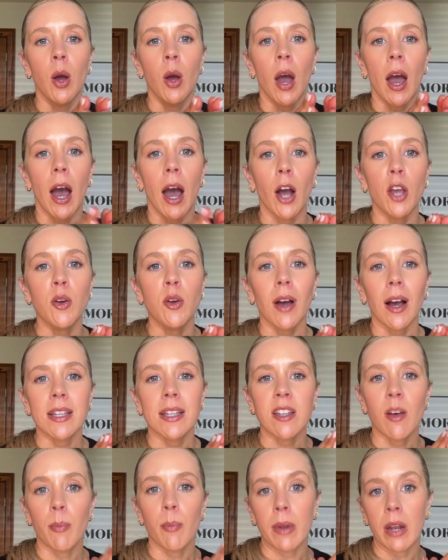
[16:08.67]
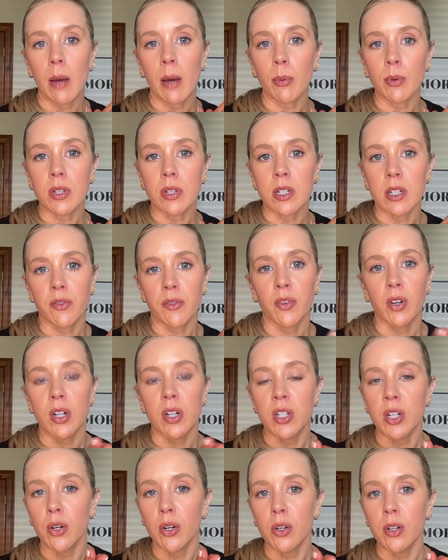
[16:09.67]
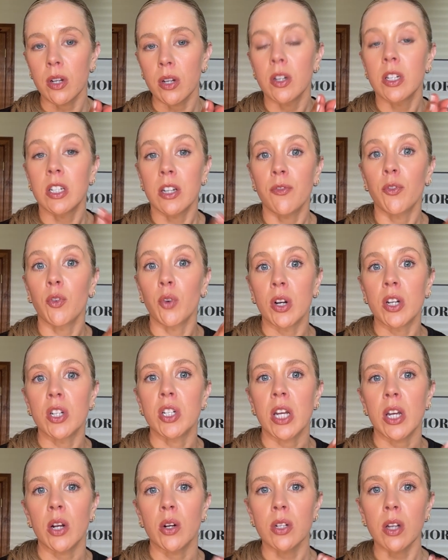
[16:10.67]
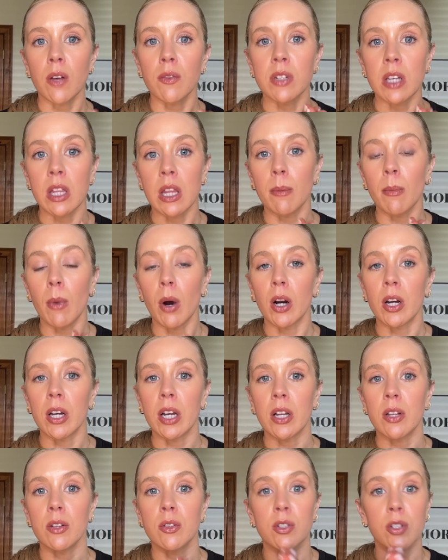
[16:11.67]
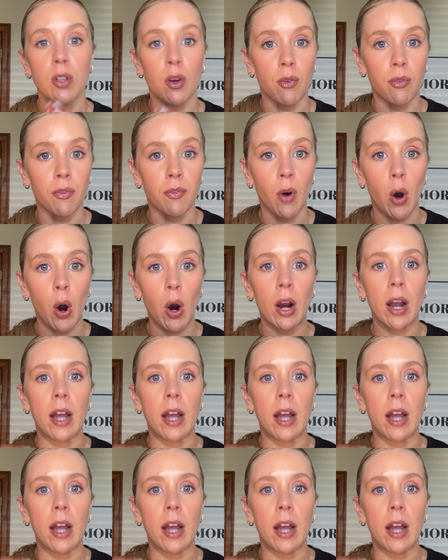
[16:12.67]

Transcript: how you guys have been able to differentiate yourselves in the market so far,